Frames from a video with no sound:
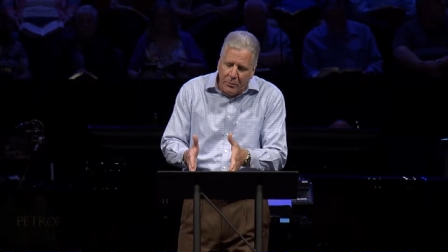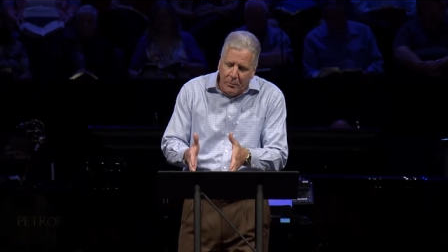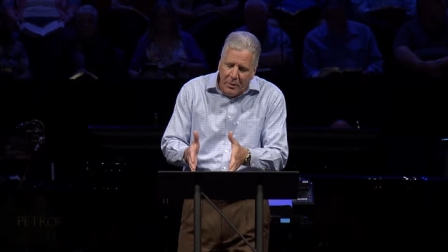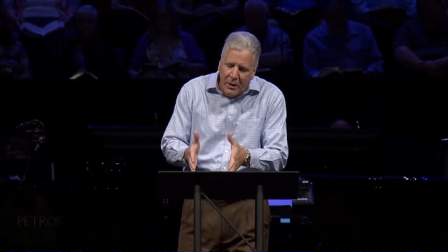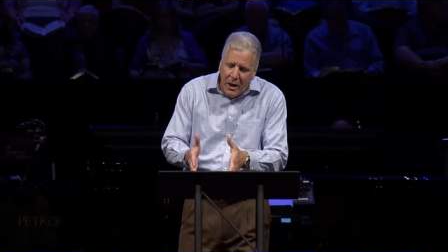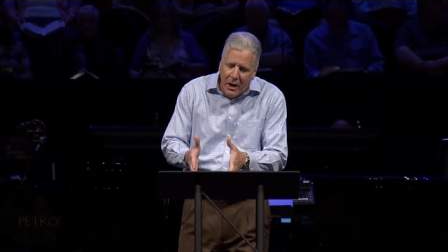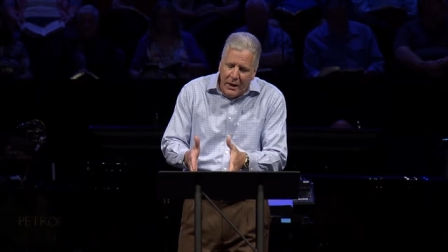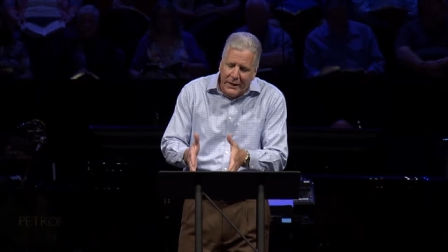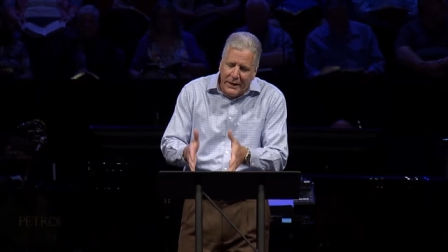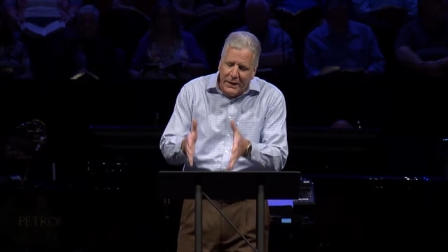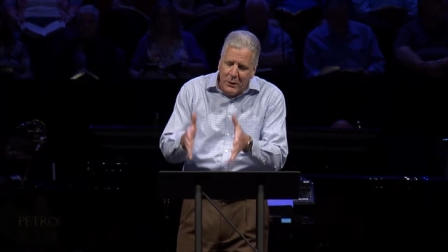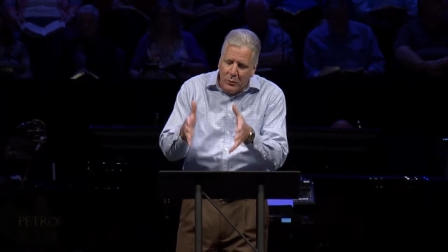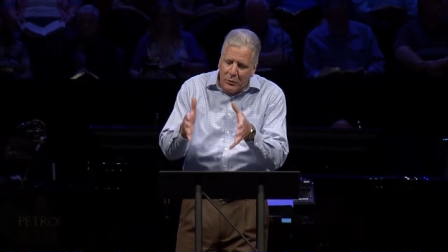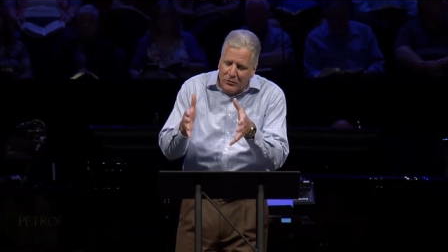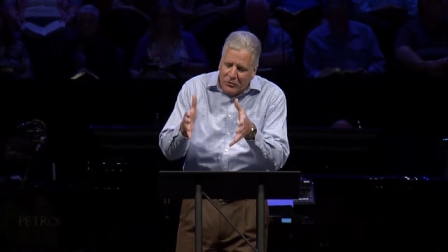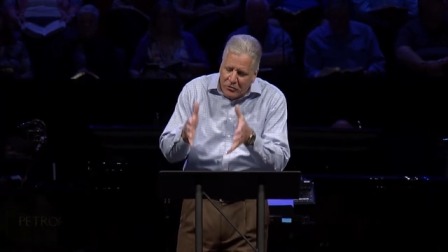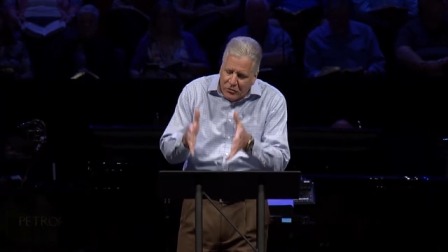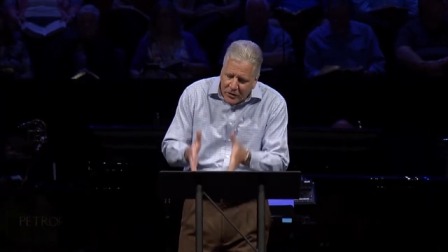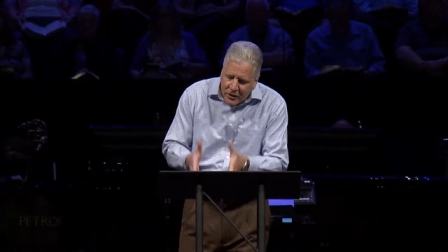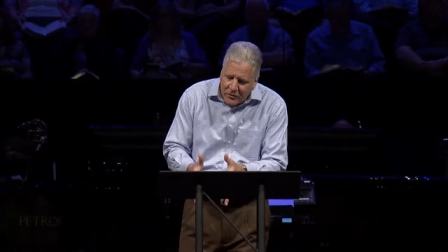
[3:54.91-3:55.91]
but he was
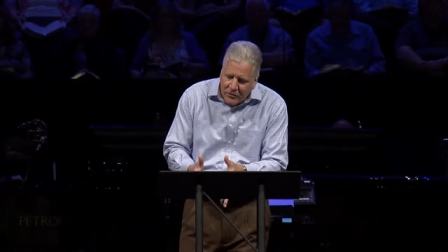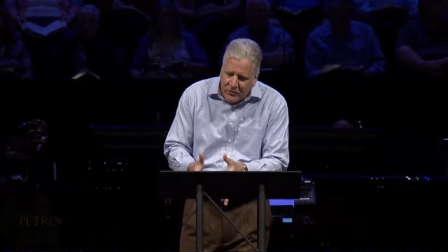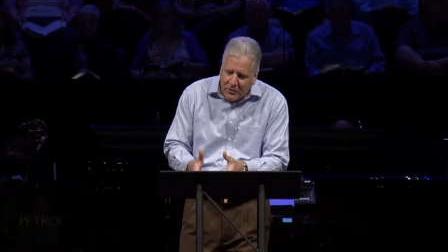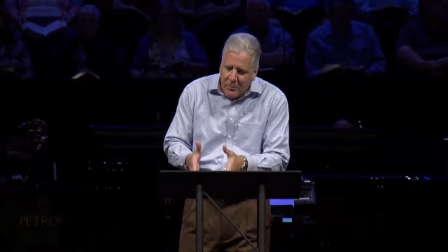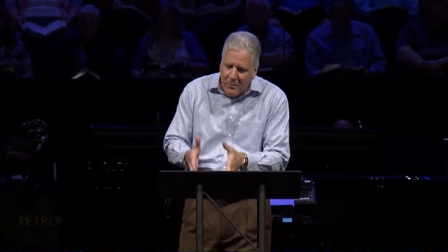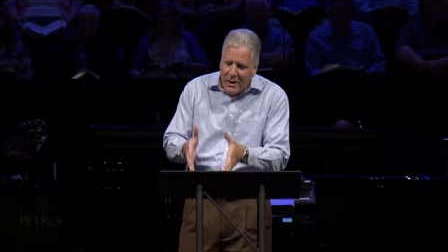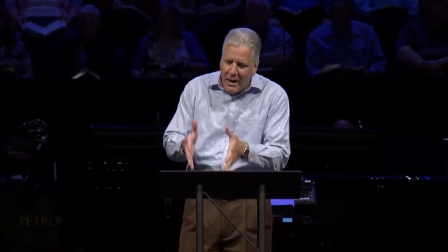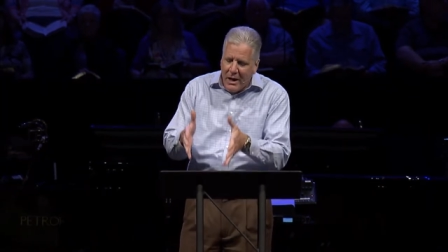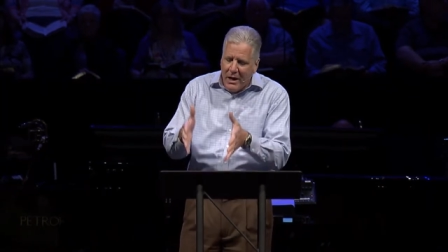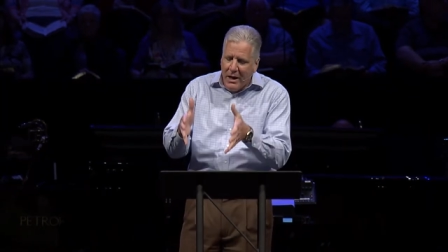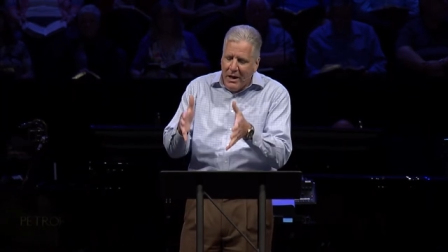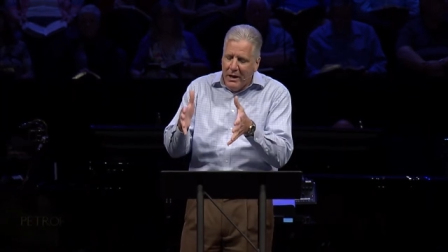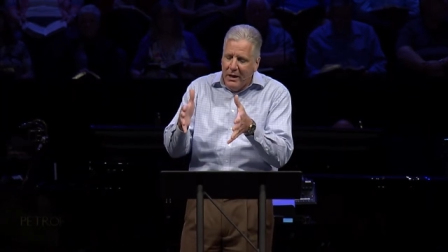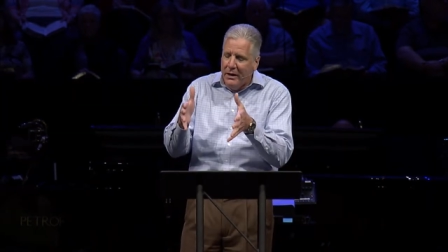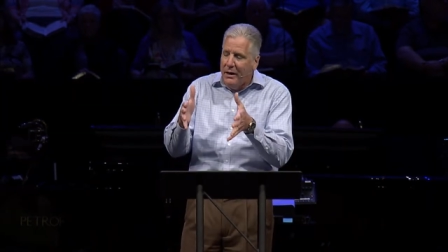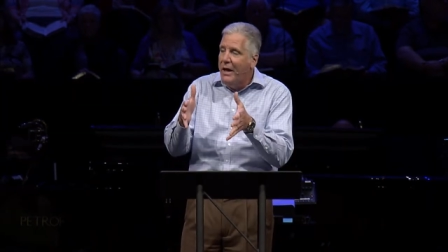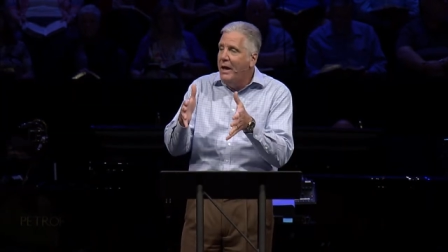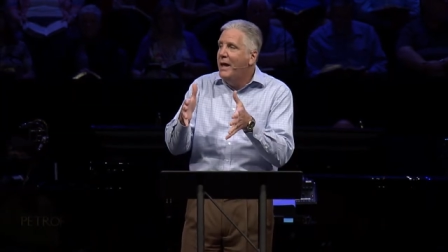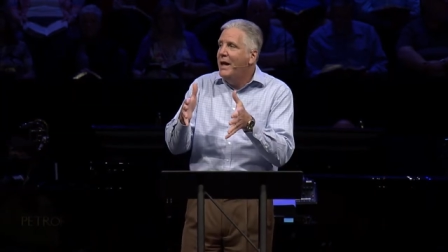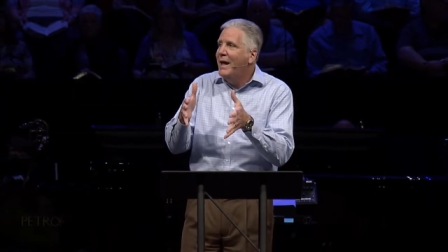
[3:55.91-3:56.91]
just a man,
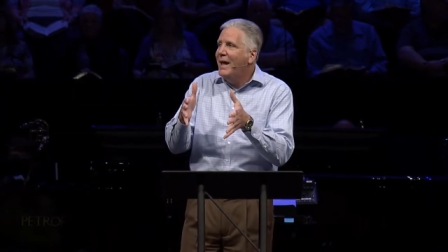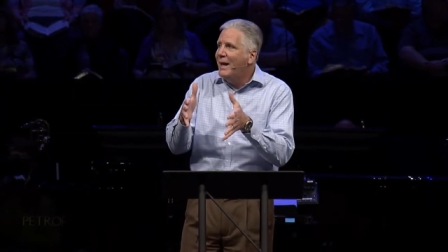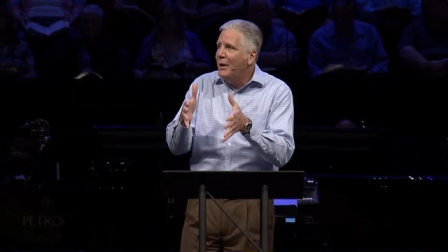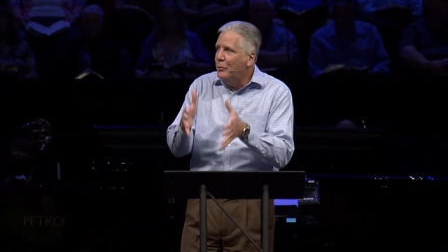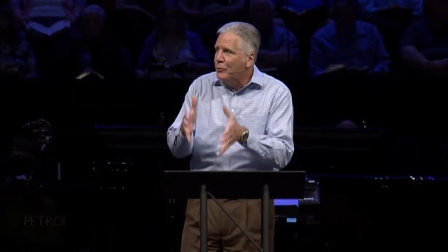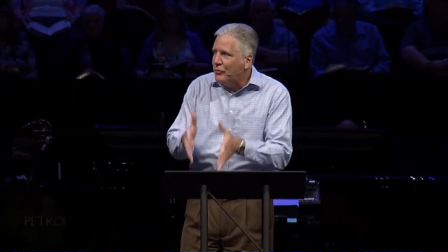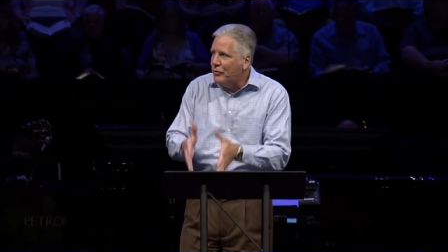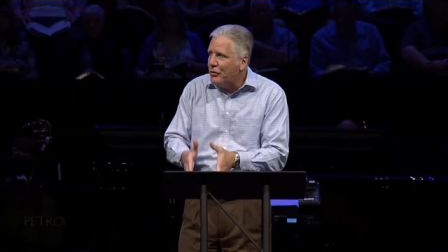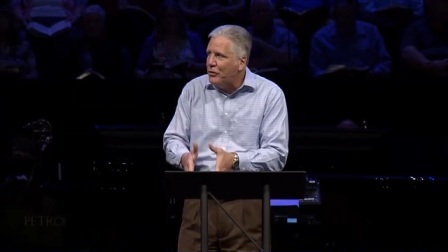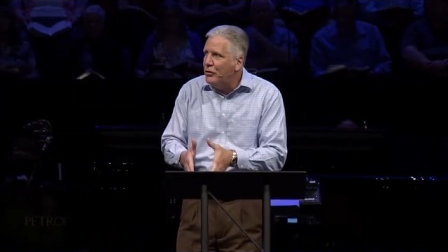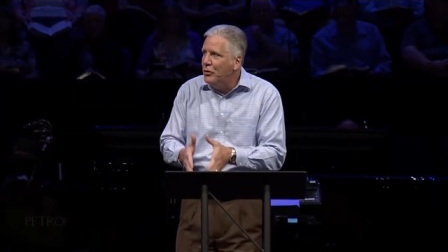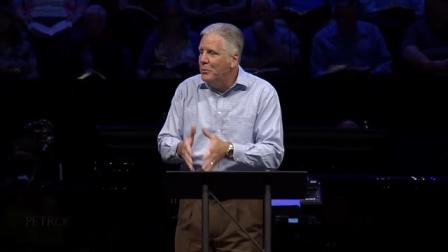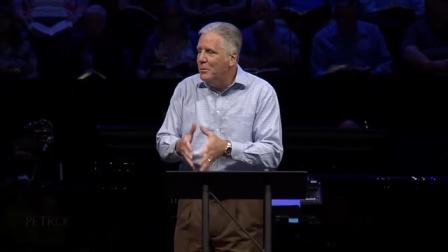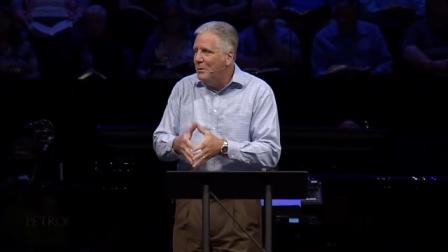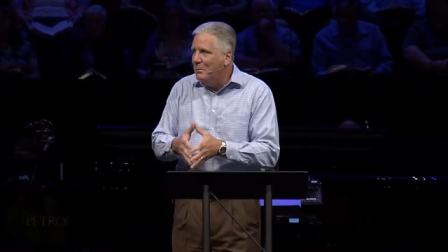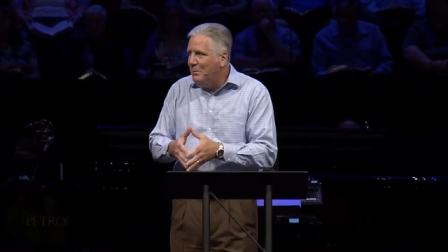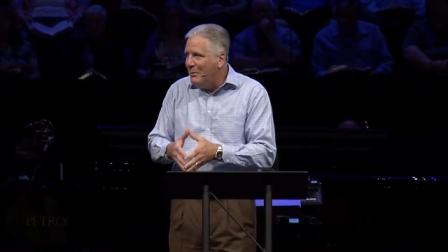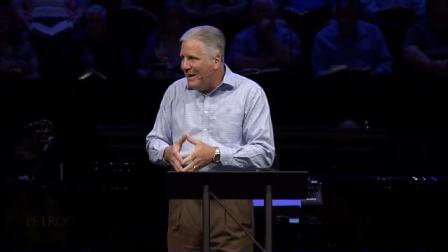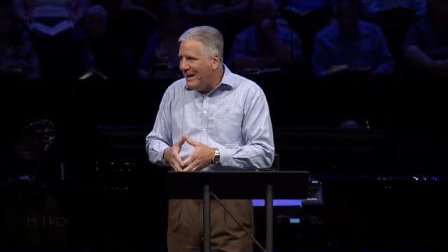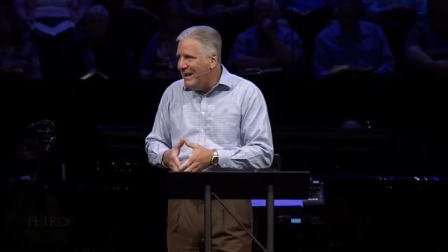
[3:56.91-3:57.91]
he was a
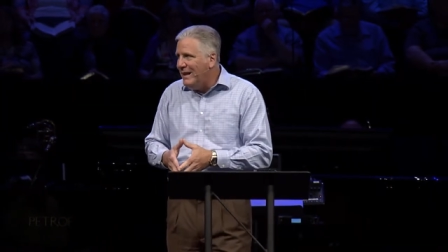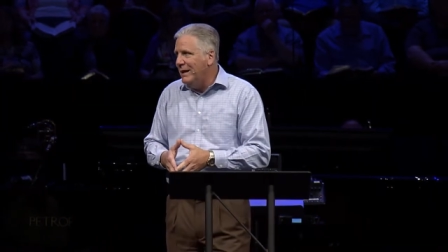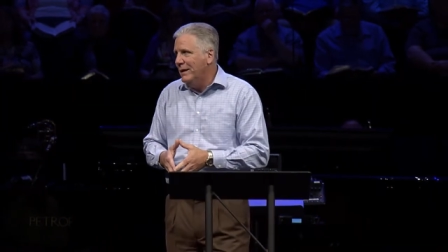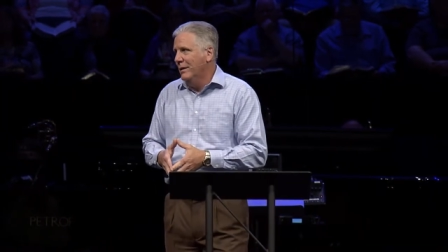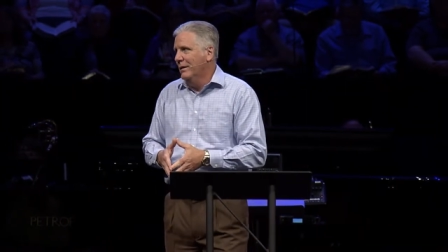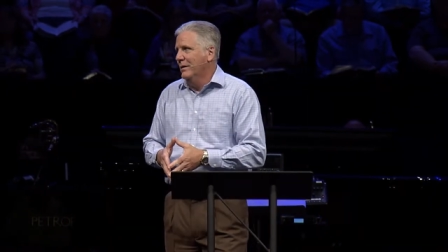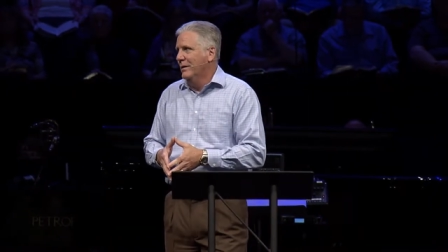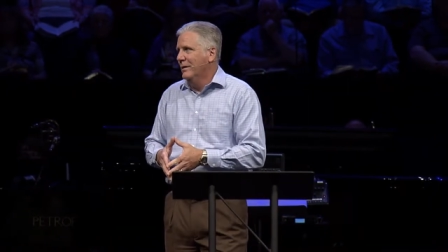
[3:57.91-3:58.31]
human being.